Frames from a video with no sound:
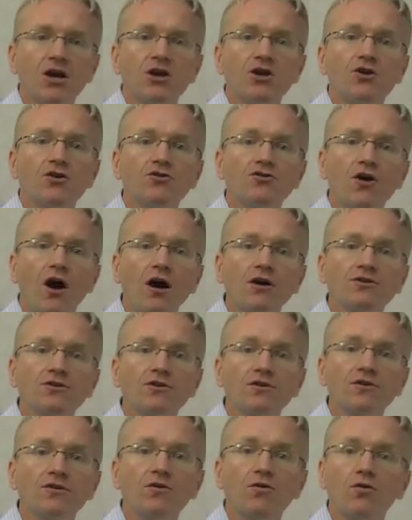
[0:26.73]
Your
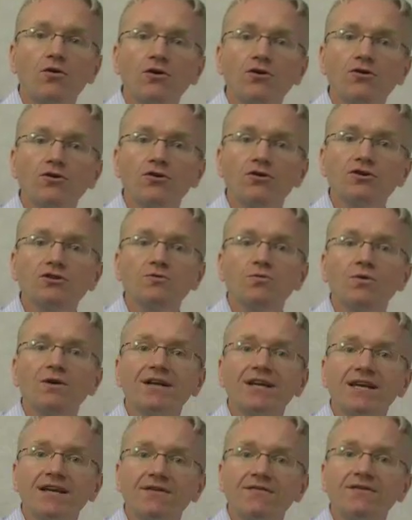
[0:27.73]
doctor or a nurse will
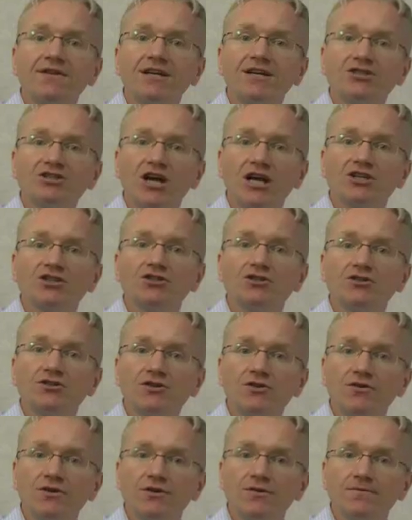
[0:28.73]
give the injection
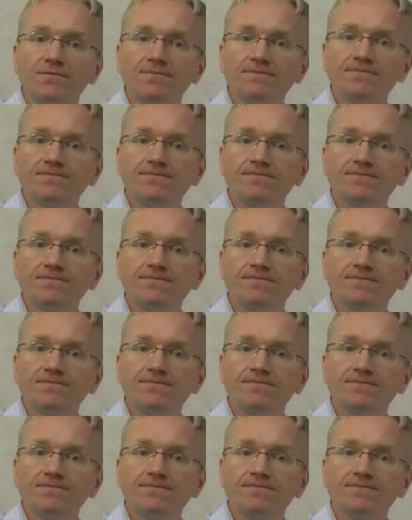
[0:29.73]
to you.